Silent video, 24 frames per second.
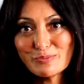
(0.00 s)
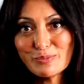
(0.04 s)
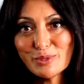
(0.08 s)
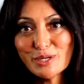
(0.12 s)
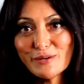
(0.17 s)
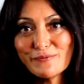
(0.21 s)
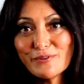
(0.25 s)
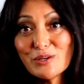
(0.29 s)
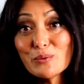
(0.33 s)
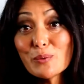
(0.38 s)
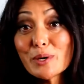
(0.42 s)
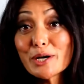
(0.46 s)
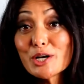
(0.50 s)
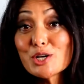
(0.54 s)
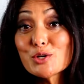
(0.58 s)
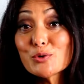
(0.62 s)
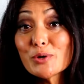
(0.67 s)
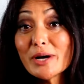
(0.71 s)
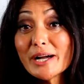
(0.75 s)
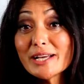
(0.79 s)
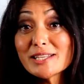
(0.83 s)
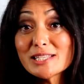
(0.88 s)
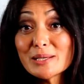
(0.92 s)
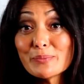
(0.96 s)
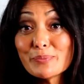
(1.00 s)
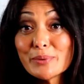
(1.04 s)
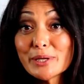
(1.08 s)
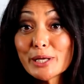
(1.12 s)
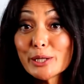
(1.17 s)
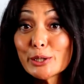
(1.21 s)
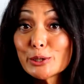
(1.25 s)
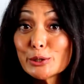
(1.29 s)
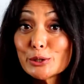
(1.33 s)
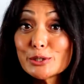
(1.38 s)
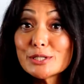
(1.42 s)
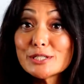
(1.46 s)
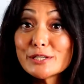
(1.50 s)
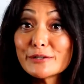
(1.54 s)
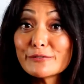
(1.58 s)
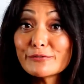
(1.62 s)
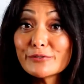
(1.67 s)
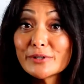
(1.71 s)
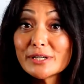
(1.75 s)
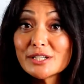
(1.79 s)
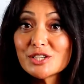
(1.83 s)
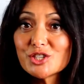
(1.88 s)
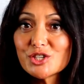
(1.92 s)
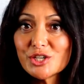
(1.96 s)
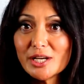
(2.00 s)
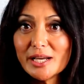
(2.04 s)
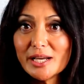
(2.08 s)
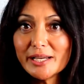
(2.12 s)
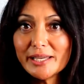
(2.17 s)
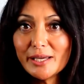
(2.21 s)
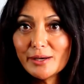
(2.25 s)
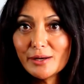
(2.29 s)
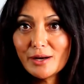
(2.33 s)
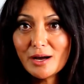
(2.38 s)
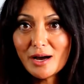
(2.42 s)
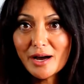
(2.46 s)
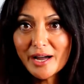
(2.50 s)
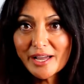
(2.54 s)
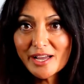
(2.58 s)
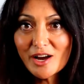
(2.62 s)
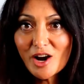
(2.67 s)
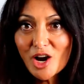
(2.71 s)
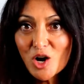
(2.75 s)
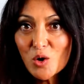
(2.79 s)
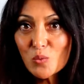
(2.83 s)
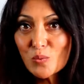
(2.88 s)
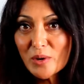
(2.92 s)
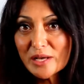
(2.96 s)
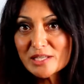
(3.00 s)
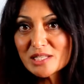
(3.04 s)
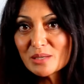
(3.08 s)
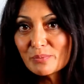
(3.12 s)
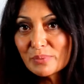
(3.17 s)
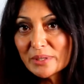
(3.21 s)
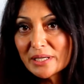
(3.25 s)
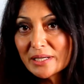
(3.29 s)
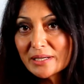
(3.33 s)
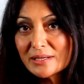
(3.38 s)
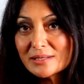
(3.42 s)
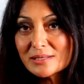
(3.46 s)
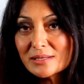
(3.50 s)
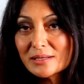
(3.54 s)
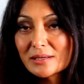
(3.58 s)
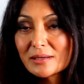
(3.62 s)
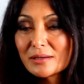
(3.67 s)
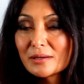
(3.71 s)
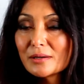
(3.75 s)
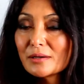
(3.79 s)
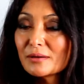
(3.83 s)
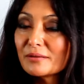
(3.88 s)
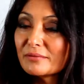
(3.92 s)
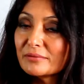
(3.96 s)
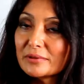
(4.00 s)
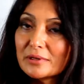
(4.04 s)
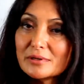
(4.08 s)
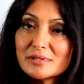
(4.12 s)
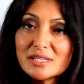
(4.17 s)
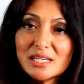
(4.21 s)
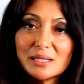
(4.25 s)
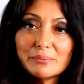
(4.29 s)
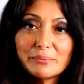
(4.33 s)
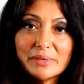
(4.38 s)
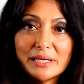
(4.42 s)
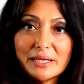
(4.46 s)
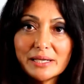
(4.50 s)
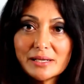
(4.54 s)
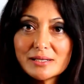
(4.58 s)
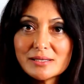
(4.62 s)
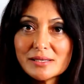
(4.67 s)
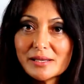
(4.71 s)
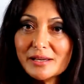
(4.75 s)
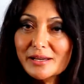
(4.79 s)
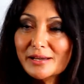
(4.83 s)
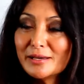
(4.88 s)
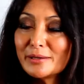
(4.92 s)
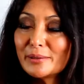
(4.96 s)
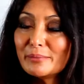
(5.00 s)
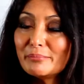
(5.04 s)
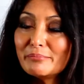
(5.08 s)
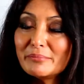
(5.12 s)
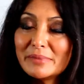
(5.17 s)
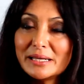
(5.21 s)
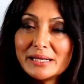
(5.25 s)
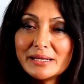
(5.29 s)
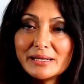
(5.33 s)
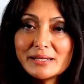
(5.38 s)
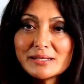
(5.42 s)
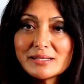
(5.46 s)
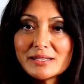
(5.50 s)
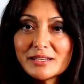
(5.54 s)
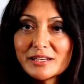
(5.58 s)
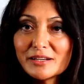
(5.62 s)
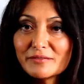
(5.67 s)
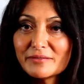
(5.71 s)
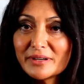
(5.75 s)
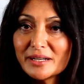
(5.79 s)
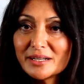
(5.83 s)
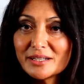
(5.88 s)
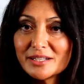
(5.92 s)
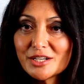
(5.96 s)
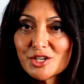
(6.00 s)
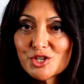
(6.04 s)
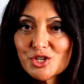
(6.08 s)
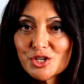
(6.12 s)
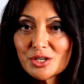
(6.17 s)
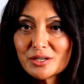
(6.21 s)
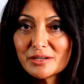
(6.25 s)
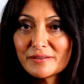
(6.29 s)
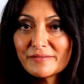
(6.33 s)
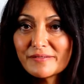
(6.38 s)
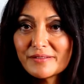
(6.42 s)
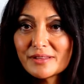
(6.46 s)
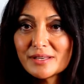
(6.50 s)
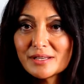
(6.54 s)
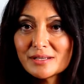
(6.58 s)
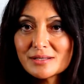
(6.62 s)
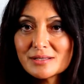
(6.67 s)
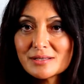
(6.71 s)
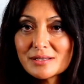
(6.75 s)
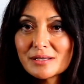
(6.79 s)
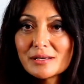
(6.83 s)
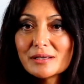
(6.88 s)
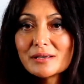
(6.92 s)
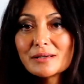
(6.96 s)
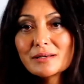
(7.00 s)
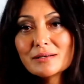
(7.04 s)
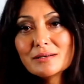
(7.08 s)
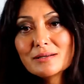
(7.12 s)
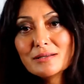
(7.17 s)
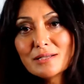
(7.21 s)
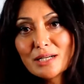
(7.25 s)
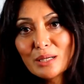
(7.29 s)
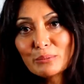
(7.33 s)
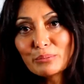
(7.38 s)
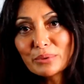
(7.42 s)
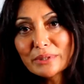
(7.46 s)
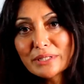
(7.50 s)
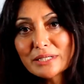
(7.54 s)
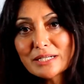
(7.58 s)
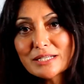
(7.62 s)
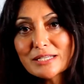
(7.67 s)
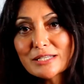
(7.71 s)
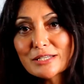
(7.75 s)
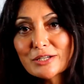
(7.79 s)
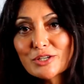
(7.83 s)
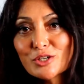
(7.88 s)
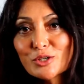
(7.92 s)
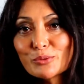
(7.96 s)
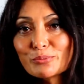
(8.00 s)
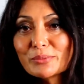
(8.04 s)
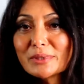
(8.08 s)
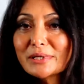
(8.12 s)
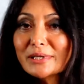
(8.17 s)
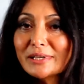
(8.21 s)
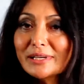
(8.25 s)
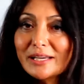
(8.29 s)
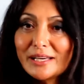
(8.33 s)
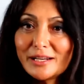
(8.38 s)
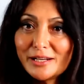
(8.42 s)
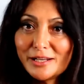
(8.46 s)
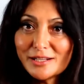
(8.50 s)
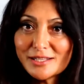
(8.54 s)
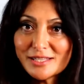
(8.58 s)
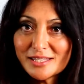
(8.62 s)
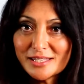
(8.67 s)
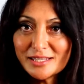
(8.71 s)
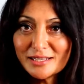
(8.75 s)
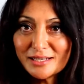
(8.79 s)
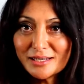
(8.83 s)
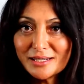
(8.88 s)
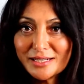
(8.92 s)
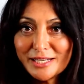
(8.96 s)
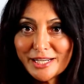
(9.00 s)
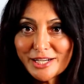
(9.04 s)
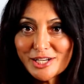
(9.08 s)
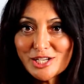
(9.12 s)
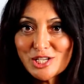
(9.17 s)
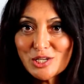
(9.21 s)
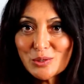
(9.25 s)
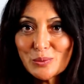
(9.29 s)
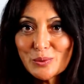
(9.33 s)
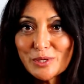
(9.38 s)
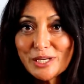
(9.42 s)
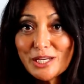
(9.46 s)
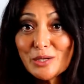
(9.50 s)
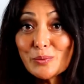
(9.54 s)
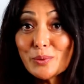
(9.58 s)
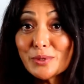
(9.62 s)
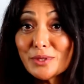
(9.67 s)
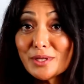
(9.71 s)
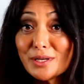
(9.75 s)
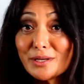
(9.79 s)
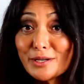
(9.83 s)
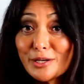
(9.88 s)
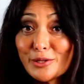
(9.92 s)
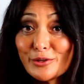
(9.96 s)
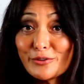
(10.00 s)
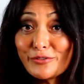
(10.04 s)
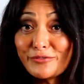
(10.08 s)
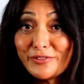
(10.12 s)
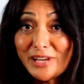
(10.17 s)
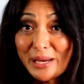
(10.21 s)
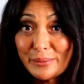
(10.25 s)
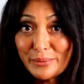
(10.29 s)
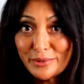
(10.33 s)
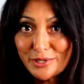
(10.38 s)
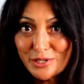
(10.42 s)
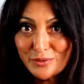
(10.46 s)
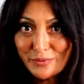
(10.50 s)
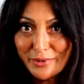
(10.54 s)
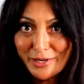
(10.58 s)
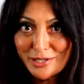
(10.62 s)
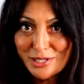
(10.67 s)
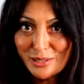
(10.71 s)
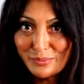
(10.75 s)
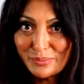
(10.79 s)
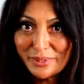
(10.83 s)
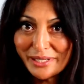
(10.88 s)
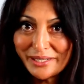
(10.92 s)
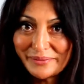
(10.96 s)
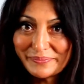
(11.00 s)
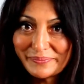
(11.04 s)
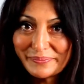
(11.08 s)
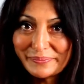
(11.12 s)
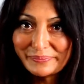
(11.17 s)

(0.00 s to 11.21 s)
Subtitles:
But if you want to try something a little different, check out iHeart Recipes. Rosie makes an amazing rendition of this dumpling soup, and I'll see you next week with another fabulous recipe.